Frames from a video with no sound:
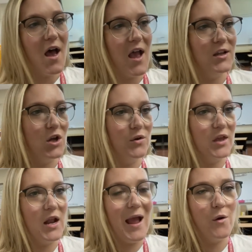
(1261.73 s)
I know
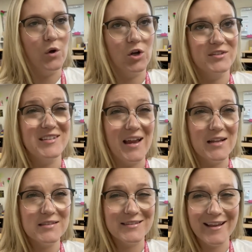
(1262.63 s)
that our
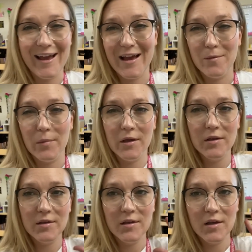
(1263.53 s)
science lab
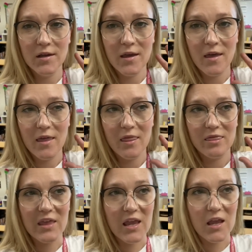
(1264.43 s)

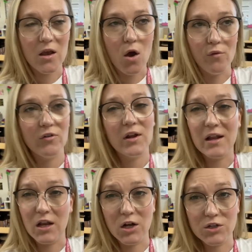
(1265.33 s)
thing over
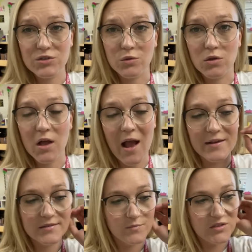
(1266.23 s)
in our school
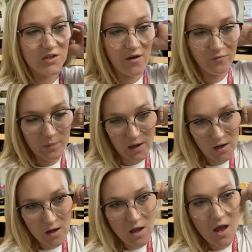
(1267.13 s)
has some stuff, but
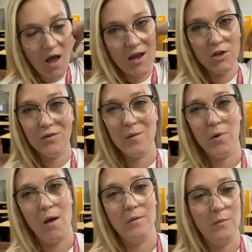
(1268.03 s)
I know they
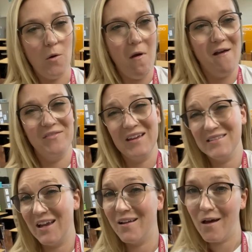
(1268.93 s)
probably won't have things
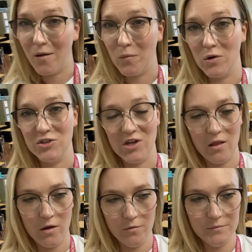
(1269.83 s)
like gum or
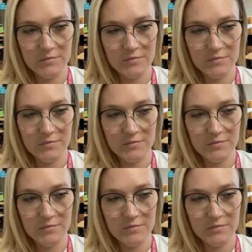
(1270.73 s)
jello.